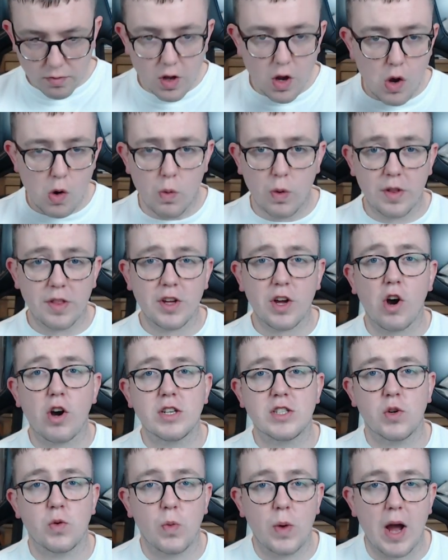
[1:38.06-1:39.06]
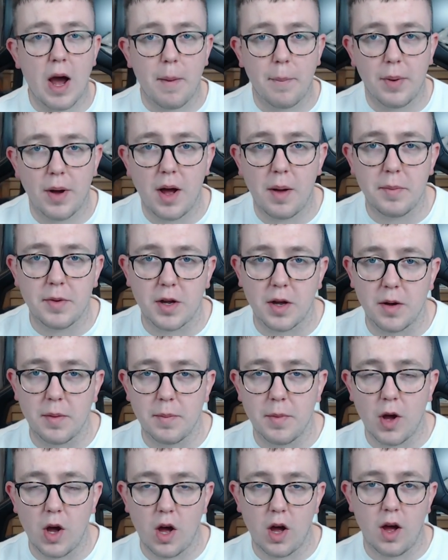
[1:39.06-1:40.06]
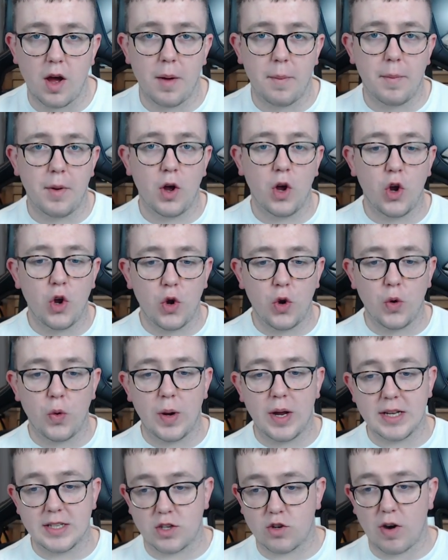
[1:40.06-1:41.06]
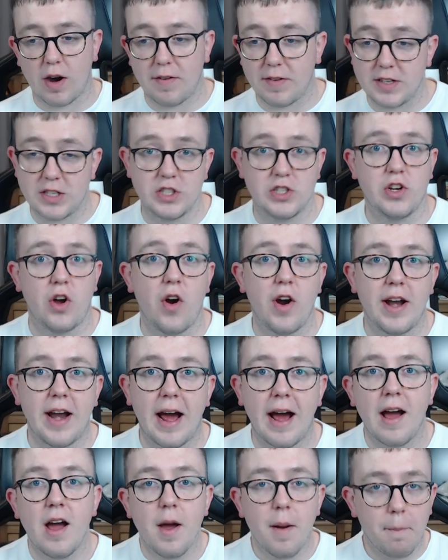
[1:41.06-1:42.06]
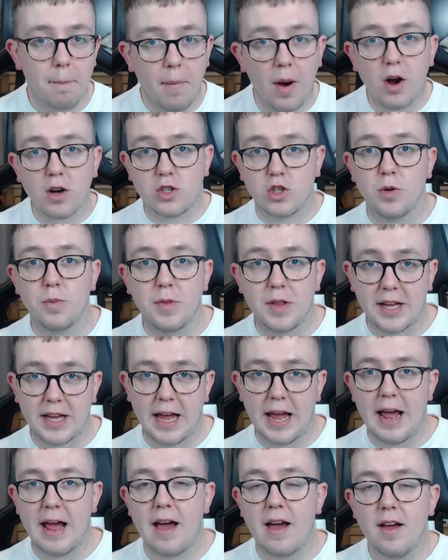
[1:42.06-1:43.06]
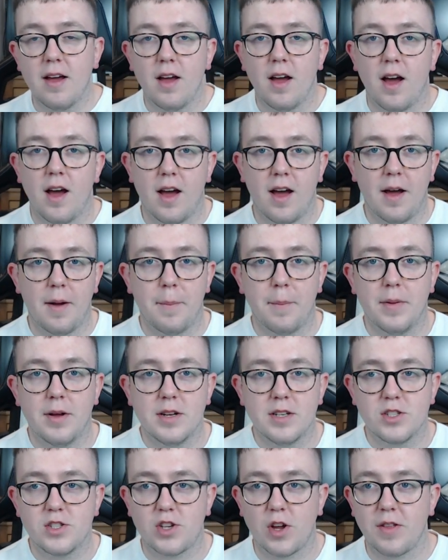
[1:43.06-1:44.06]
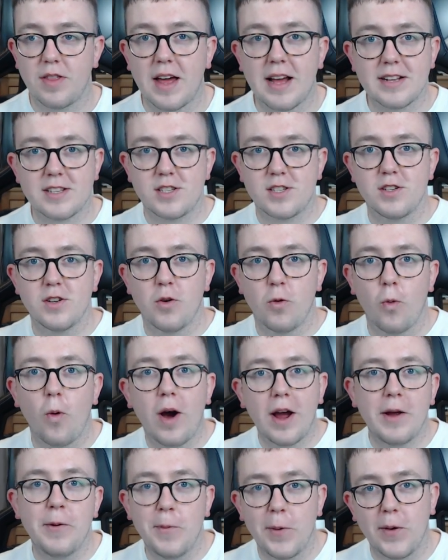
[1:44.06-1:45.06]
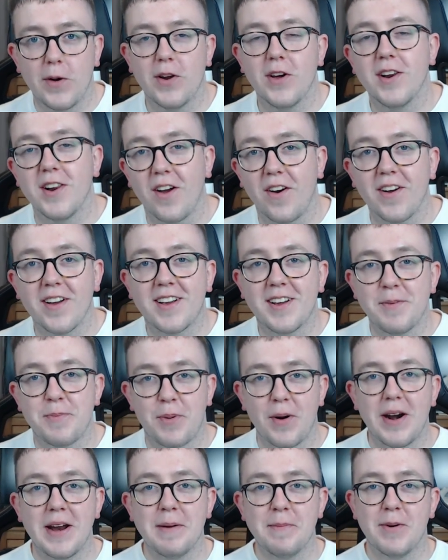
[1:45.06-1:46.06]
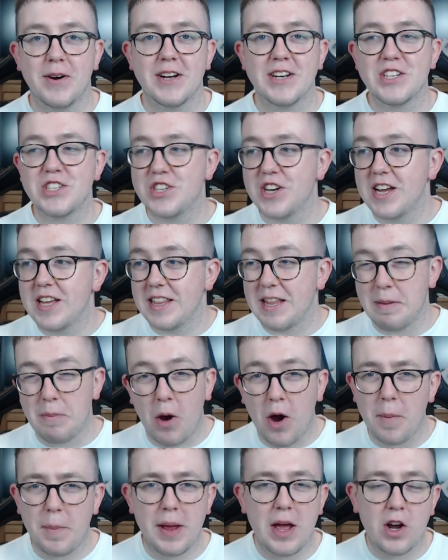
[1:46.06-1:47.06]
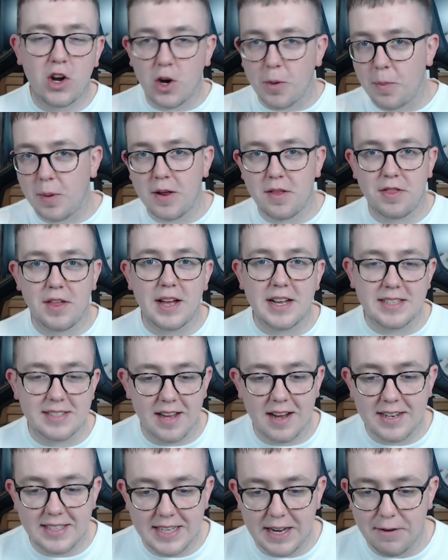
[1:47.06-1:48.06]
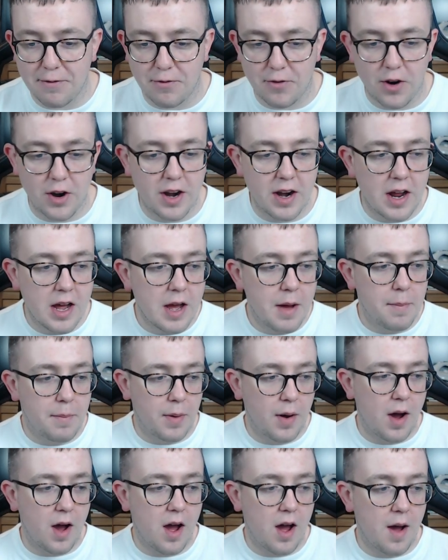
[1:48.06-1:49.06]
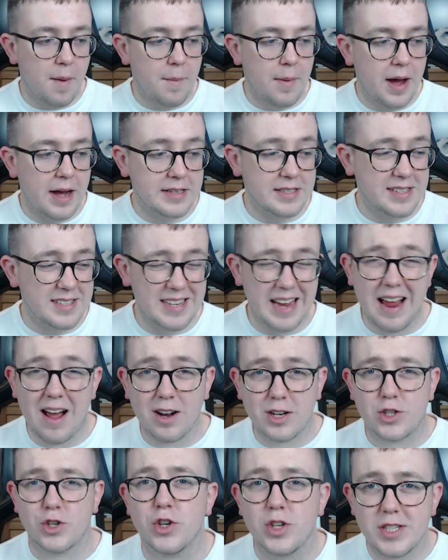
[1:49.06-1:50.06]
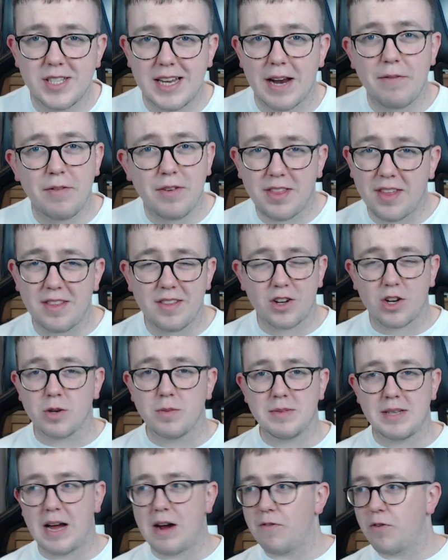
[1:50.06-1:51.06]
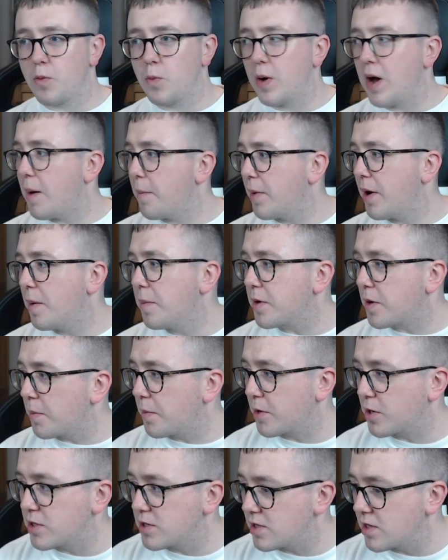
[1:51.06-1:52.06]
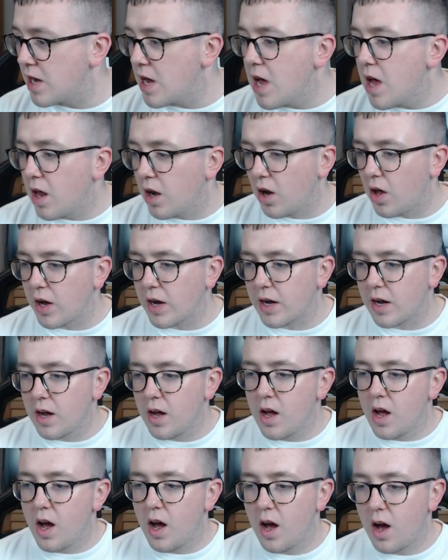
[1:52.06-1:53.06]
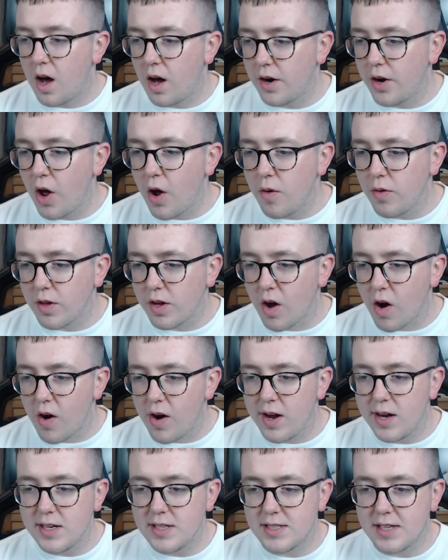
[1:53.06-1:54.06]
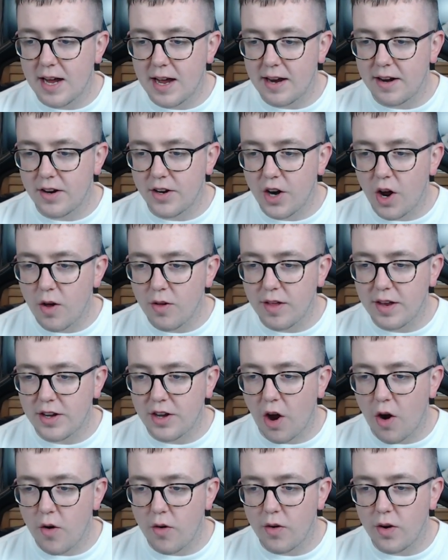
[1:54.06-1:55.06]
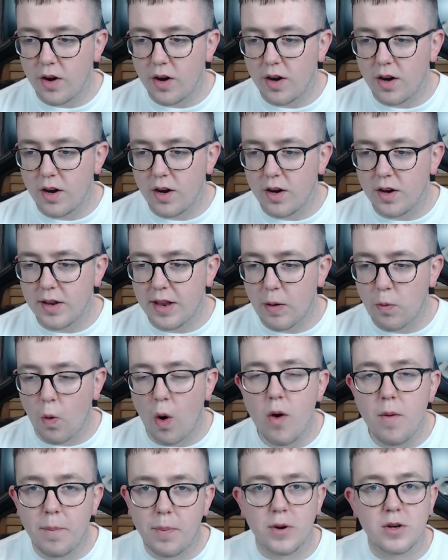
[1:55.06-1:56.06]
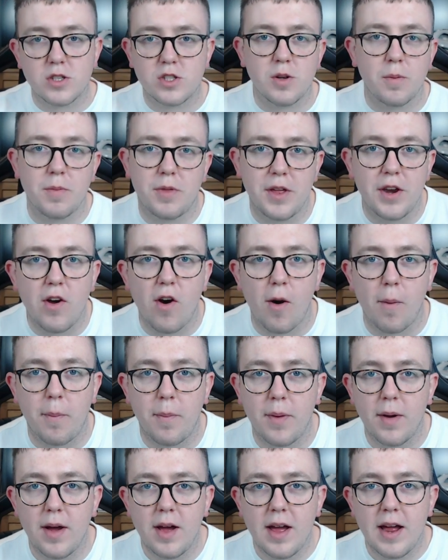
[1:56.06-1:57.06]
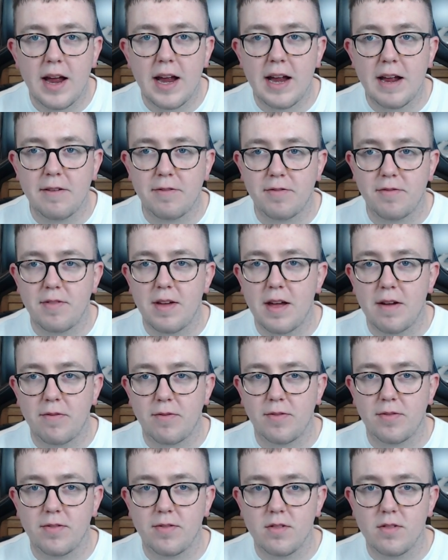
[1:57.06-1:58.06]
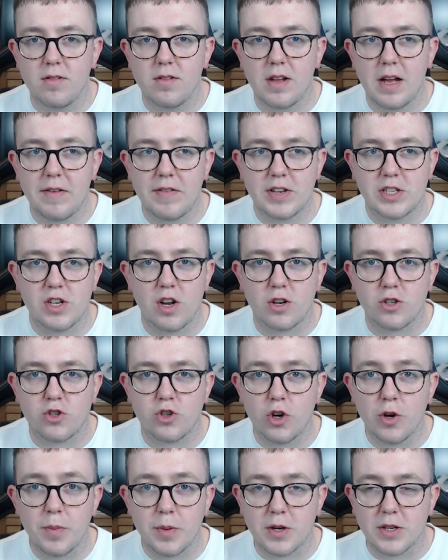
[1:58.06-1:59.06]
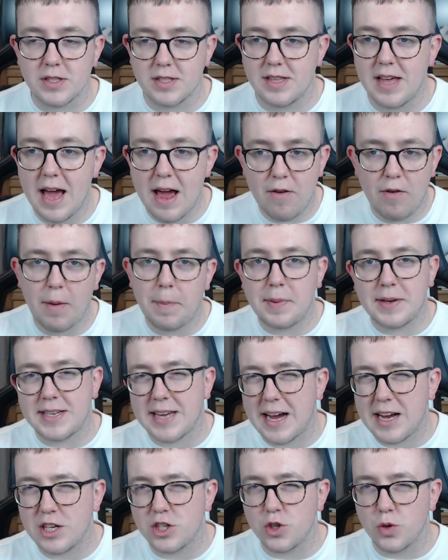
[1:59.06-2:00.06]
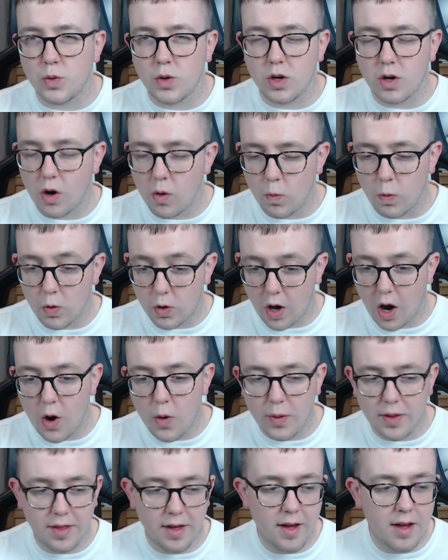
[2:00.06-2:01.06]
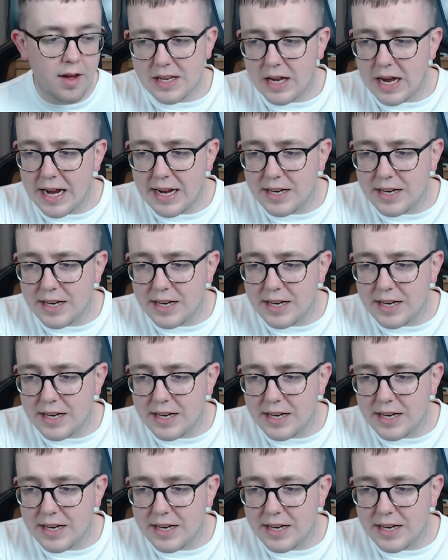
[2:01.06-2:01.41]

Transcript: one of the guys at We Are Birmingham, um, who is a graphic designer, mocked up the kit. Um, so that's what it will look like, pretty much. There might be a couple of things that are different, but um, as I say, I trust everything that comes out from We Are Birmingham because, like, I know the guys, and I know they don't, they won't put something up if if if it's not true because their reputation will go with it. In